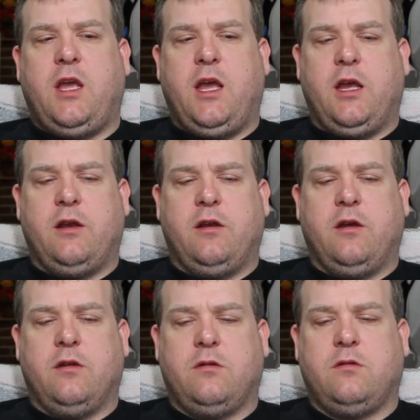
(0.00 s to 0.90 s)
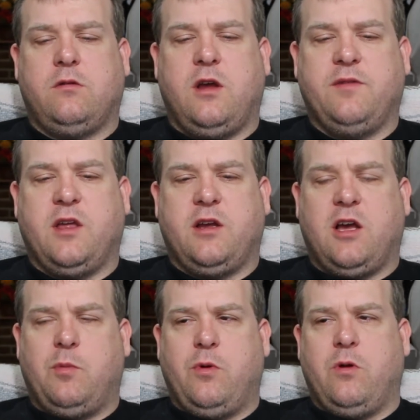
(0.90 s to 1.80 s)
and I've got a
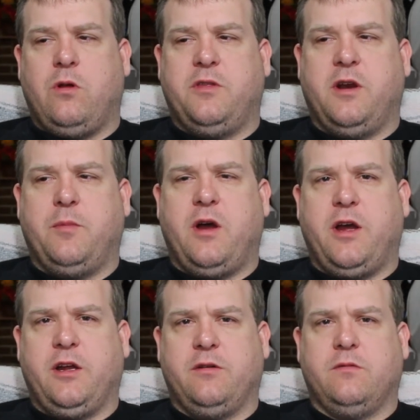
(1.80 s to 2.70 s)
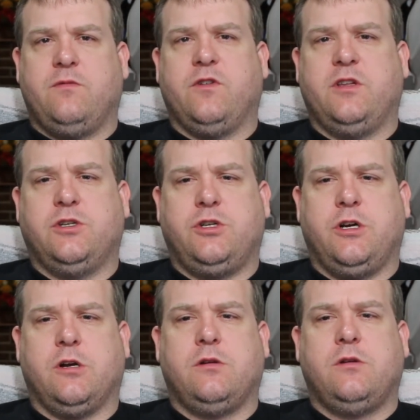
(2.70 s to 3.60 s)
couple that I'm eyeing for this
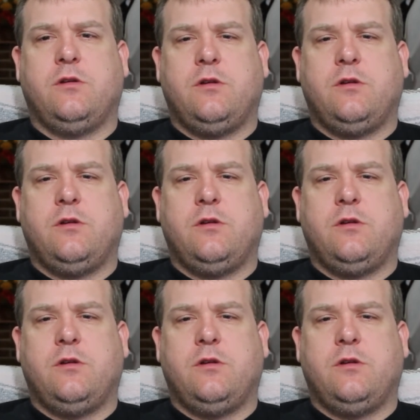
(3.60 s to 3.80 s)
year,